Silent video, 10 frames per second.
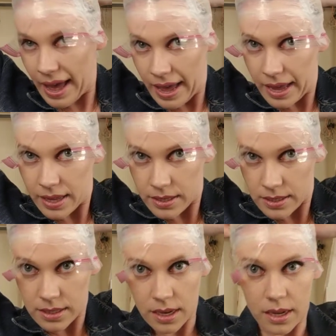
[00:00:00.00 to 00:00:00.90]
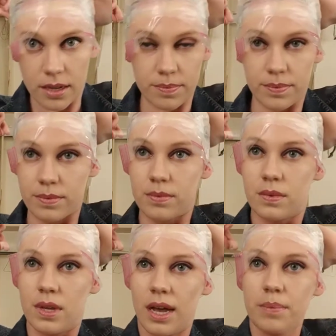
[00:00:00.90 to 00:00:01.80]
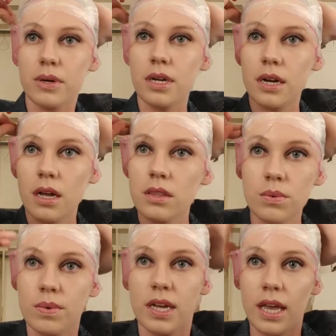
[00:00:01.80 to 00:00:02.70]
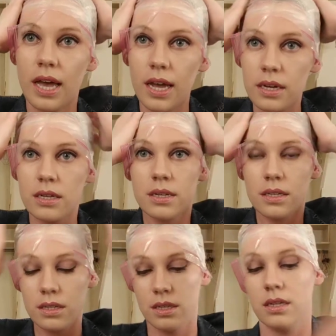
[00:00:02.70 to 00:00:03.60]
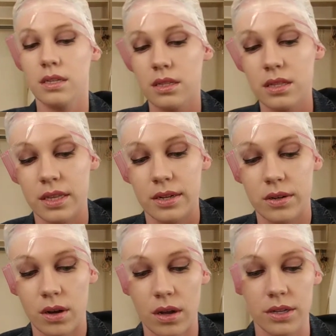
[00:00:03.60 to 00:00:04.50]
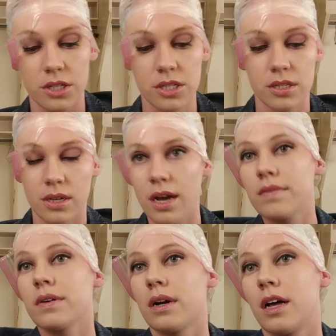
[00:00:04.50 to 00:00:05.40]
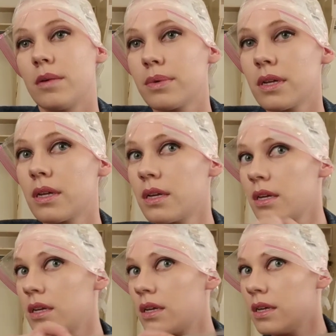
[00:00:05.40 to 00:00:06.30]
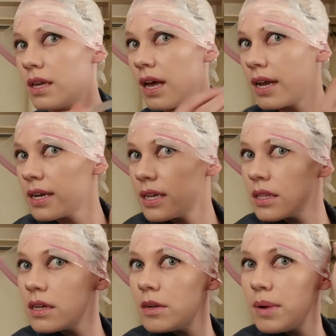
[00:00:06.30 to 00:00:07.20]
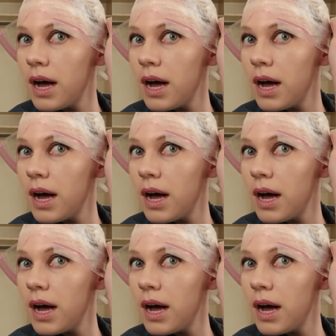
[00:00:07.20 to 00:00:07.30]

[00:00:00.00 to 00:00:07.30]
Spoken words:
as I put it on the wig head later on, just to cover up any little